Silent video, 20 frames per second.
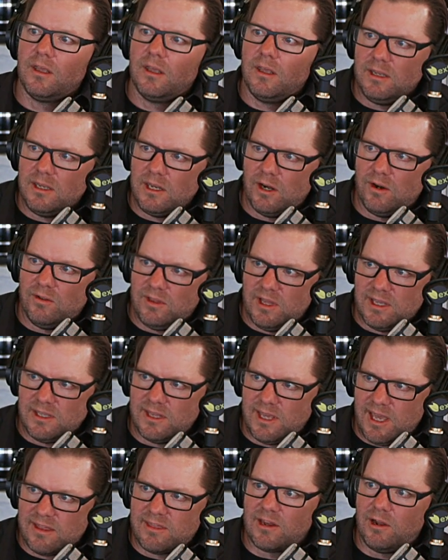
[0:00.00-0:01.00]
you know, like
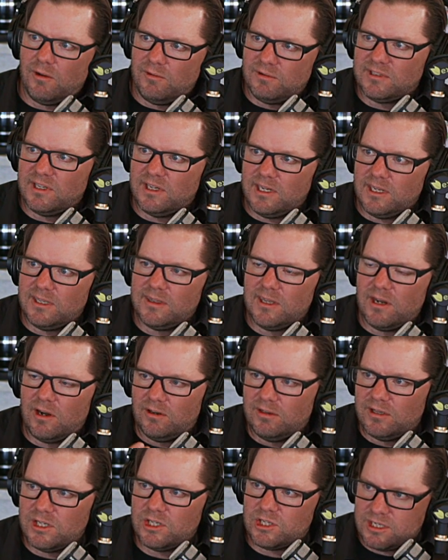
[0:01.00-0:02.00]
the ethanol was getting in there and
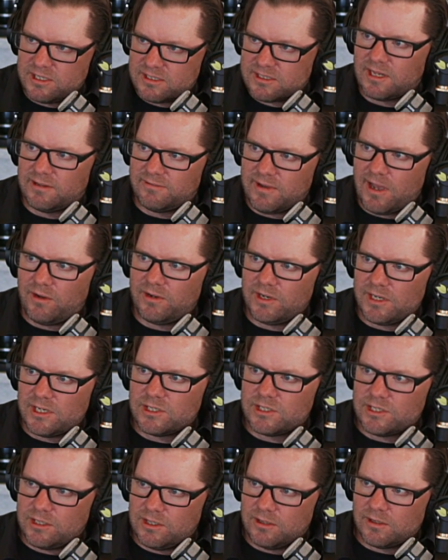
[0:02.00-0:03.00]
leaching stuff out
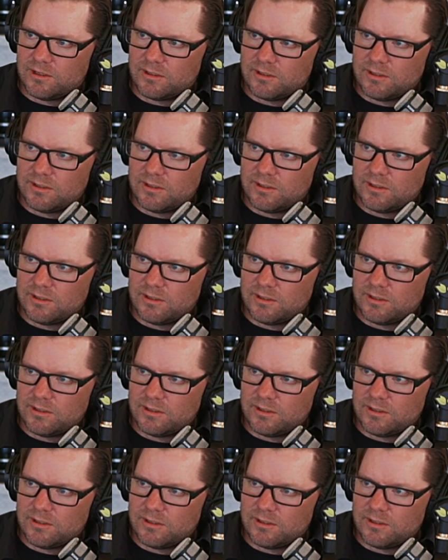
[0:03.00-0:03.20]
into your,